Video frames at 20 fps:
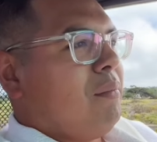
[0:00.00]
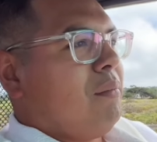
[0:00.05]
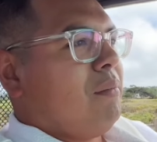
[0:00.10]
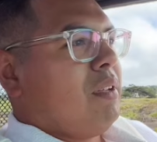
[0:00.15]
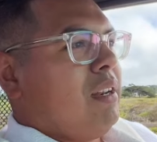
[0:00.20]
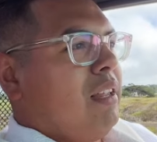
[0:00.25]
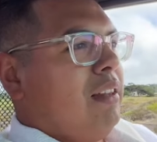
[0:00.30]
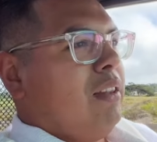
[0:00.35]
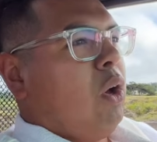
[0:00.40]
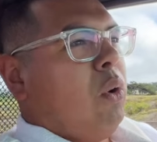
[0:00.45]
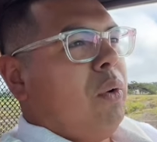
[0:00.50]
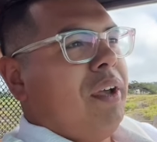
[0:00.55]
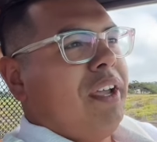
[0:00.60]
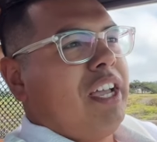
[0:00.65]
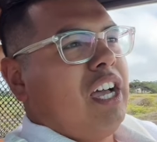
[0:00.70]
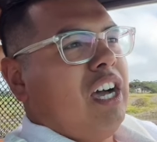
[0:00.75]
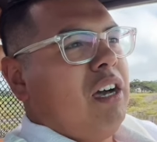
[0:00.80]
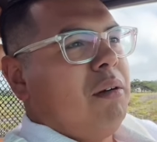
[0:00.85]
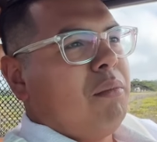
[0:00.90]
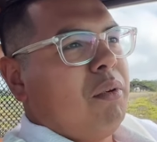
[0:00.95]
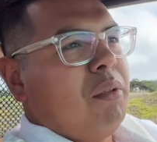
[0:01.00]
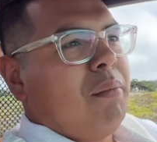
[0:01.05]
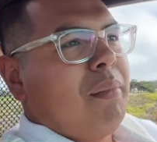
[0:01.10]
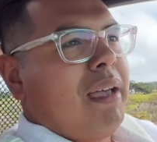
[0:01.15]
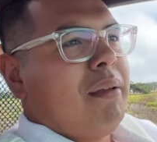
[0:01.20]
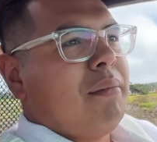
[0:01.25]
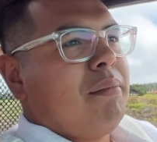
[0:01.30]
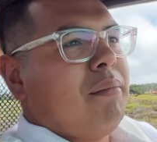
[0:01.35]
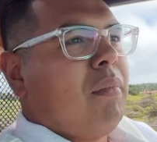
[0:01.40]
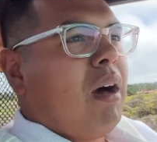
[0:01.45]
in a low income with
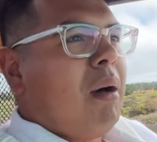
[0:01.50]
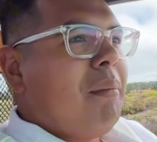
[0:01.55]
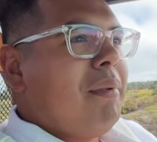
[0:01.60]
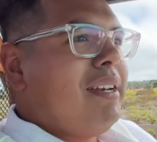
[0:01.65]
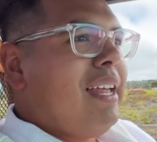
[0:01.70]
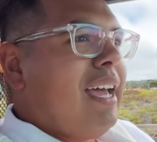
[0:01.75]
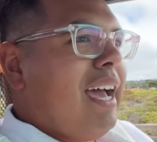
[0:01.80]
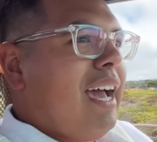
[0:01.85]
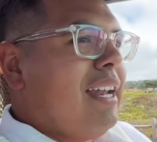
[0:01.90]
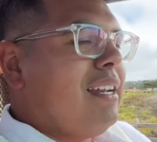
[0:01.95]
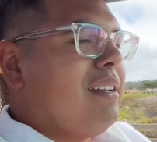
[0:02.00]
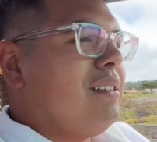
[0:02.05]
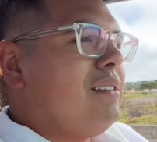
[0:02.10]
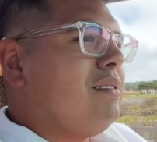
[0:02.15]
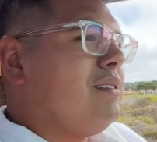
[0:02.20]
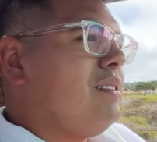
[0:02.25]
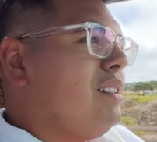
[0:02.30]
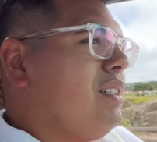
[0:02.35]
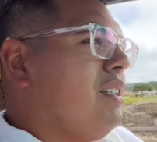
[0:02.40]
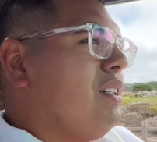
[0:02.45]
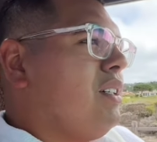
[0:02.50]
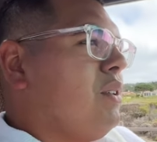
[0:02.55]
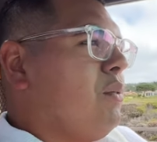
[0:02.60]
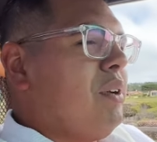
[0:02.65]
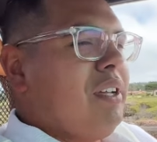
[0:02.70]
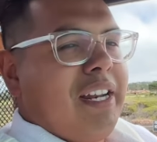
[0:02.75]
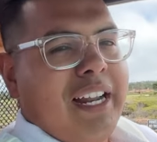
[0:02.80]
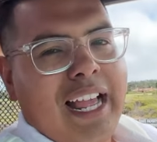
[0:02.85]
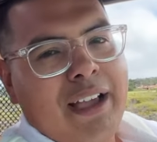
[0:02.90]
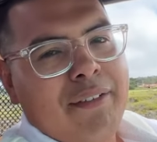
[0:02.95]
my mom and dad, and
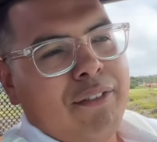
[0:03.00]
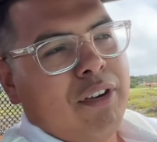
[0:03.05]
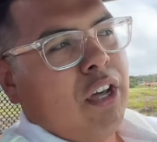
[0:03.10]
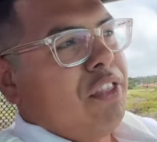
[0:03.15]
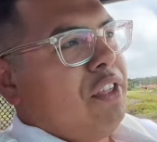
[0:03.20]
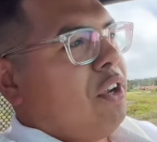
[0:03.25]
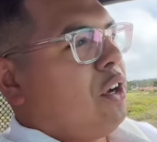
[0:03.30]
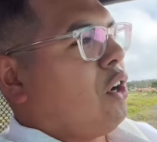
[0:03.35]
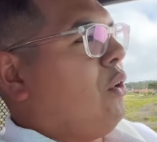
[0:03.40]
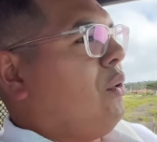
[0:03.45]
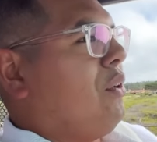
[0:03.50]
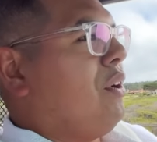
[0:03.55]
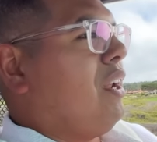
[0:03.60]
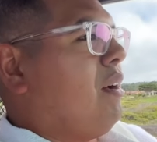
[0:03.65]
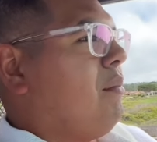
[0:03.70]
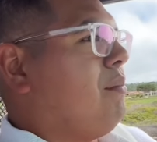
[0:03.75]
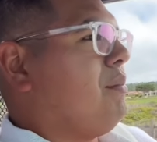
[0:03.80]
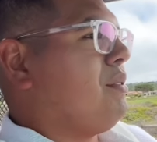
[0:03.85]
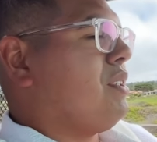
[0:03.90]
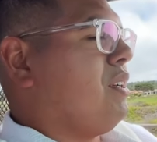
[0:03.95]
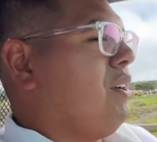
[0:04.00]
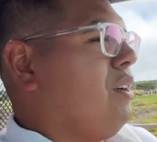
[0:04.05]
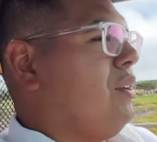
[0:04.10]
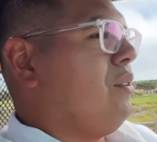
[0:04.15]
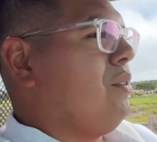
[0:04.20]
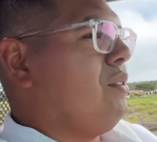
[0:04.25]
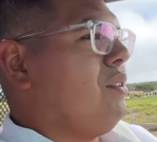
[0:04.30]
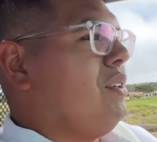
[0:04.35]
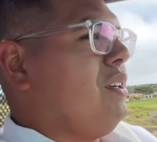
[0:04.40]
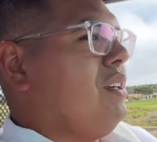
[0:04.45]
we didn't have nothing growing up.
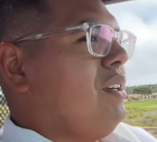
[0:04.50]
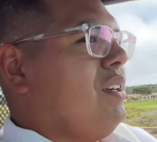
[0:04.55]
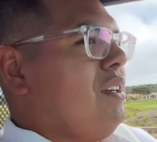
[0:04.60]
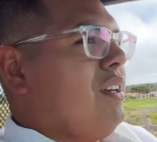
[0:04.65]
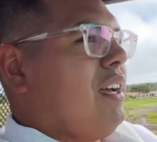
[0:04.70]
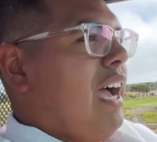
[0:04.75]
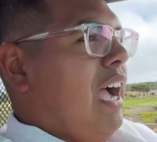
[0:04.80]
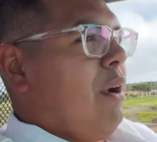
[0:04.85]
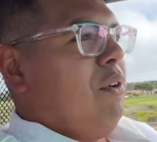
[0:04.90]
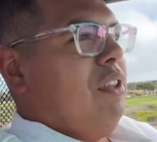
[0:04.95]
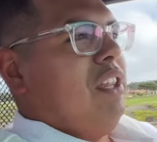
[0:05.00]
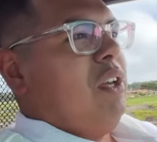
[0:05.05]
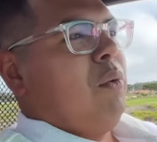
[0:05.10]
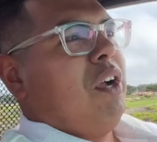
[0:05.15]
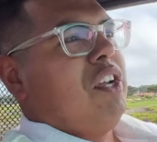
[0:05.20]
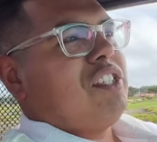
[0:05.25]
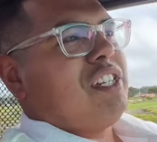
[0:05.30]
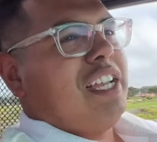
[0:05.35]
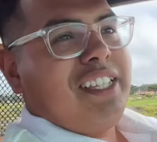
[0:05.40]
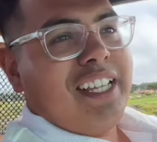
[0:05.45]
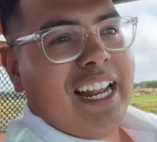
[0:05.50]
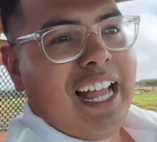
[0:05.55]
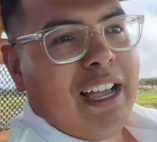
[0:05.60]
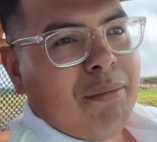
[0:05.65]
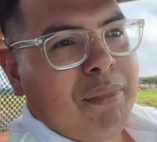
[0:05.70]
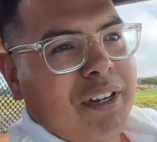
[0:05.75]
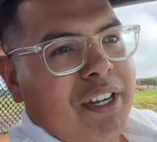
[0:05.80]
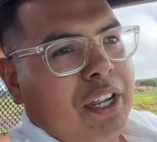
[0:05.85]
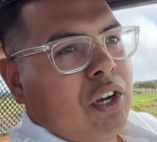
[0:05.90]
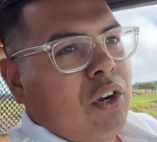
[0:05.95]
So I really wish I did have
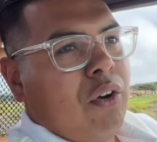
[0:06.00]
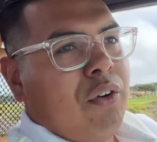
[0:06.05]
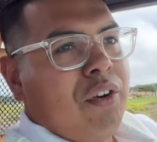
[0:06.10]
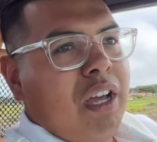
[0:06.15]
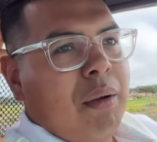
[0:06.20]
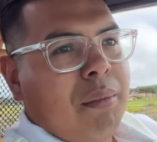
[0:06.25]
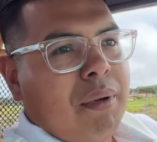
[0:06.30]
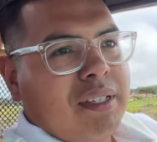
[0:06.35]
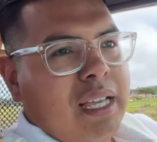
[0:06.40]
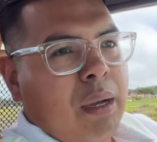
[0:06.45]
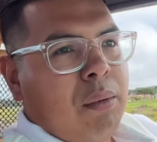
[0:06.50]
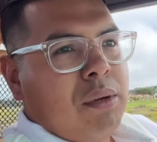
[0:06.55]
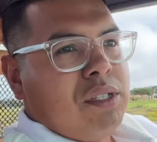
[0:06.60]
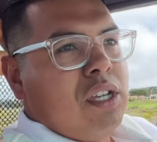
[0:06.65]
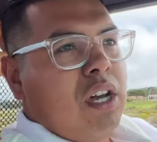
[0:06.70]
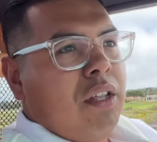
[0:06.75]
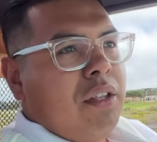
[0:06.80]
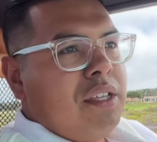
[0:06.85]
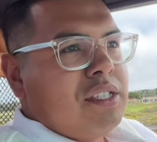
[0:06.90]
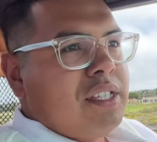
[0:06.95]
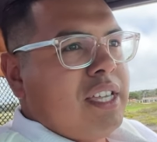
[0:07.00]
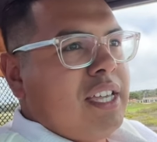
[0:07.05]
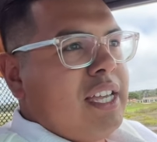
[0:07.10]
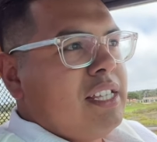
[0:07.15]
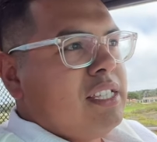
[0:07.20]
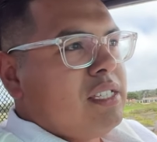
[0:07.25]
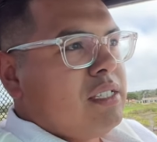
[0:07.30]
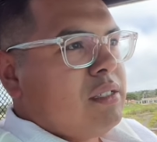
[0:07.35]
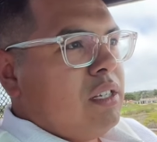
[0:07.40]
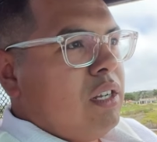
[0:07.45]
money growing up, because I would see all these
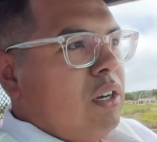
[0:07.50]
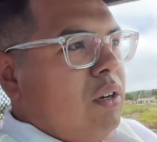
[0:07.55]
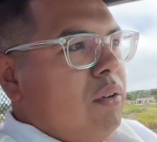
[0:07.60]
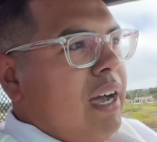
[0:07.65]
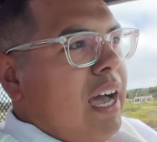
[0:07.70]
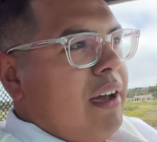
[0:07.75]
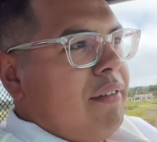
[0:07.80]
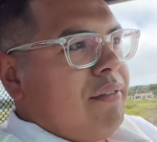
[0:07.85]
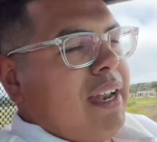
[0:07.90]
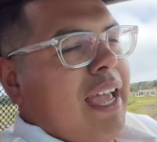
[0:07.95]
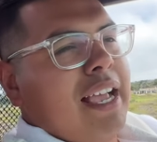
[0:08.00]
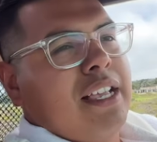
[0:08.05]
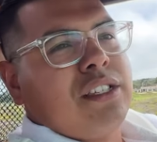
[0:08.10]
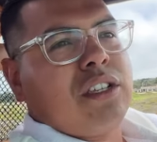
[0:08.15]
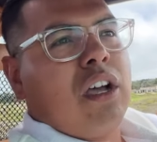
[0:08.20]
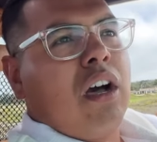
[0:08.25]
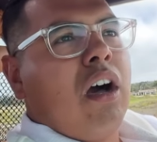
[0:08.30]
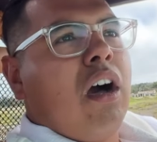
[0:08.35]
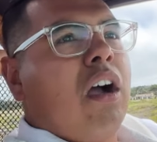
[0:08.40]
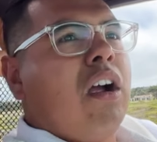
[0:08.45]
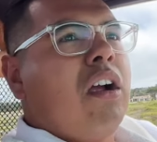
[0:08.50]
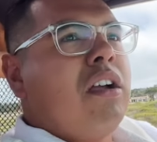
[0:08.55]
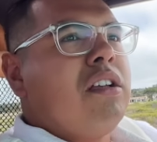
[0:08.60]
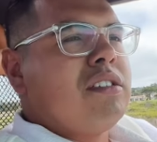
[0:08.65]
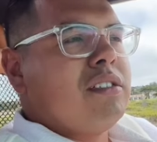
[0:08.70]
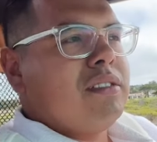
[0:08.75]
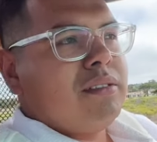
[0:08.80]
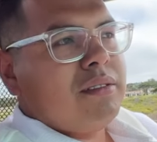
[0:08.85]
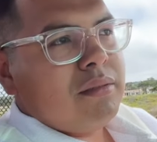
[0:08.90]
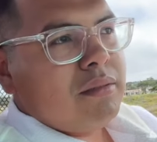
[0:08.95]
kids, have nice cars
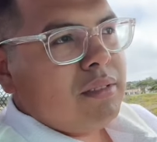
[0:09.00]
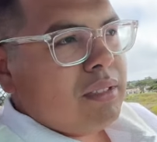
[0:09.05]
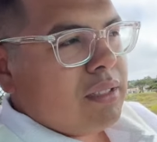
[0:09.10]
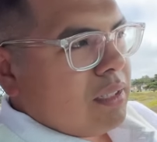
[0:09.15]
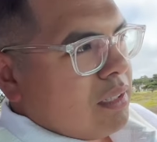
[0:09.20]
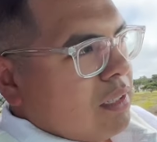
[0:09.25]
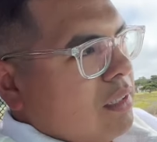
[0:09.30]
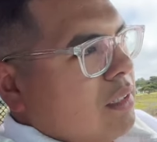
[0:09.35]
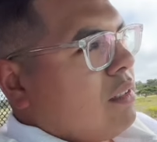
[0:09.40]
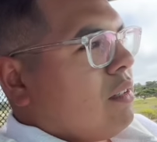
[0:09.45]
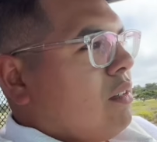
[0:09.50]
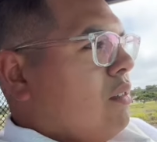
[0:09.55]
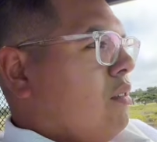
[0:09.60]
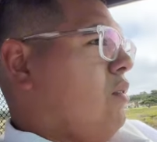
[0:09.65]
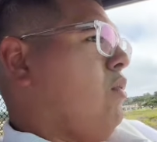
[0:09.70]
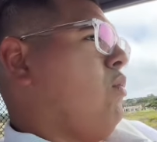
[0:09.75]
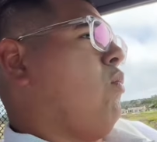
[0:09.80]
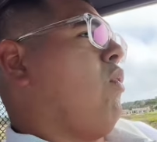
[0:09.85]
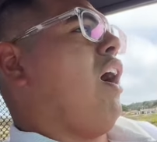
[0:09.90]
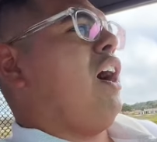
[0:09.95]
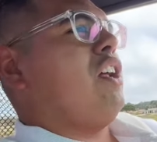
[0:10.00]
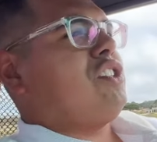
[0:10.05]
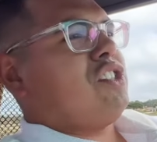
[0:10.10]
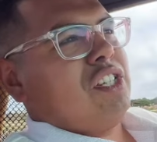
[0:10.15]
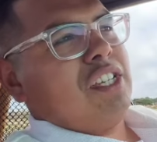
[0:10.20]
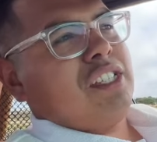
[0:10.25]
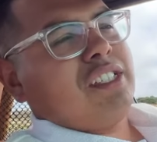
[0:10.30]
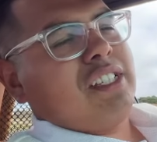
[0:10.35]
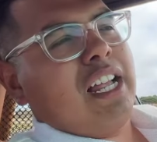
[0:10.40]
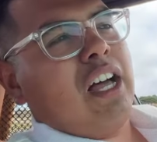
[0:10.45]
and
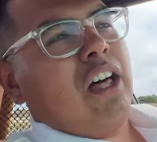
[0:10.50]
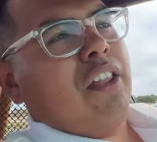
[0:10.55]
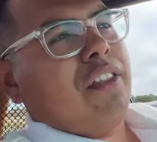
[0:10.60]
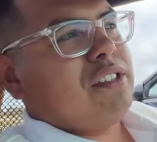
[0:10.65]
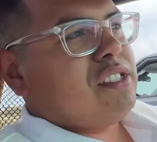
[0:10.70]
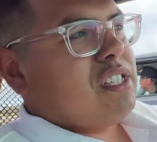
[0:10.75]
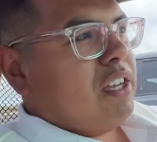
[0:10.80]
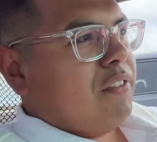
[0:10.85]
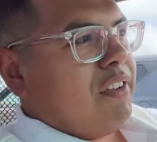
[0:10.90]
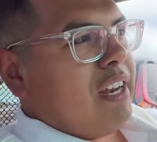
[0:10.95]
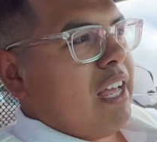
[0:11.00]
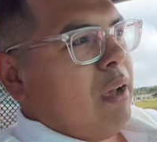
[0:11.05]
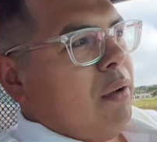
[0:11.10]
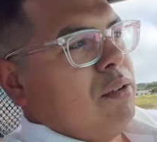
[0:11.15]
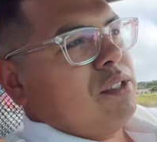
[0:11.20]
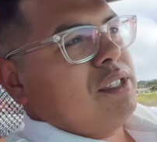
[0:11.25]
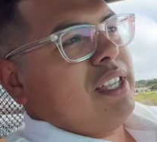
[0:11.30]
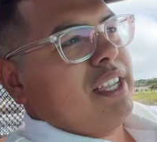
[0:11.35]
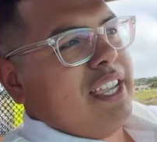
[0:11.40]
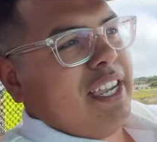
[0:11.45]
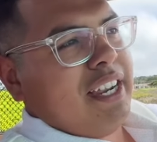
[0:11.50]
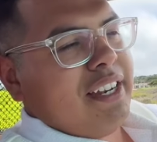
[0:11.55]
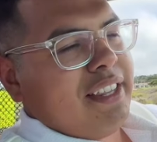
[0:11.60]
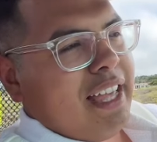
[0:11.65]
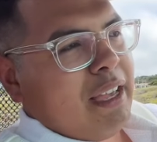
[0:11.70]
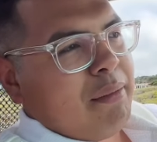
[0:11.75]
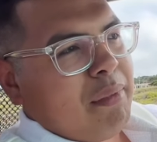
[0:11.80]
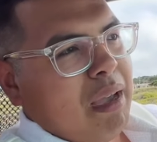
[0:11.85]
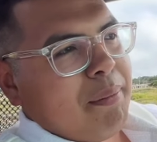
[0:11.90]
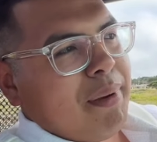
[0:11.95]
watches and all this stuff. And I was the kid
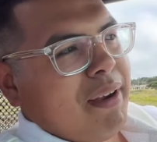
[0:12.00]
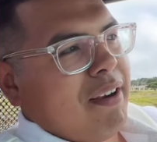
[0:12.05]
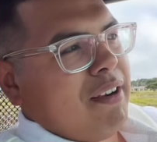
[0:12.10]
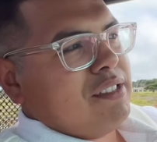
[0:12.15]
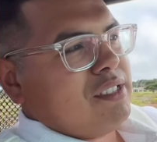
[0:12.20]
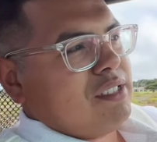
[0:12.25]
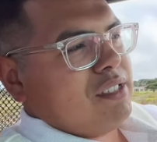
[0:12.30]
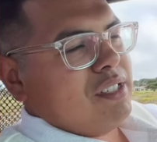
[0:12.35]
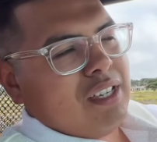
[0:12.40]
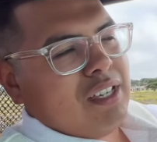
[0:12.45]
that my parents,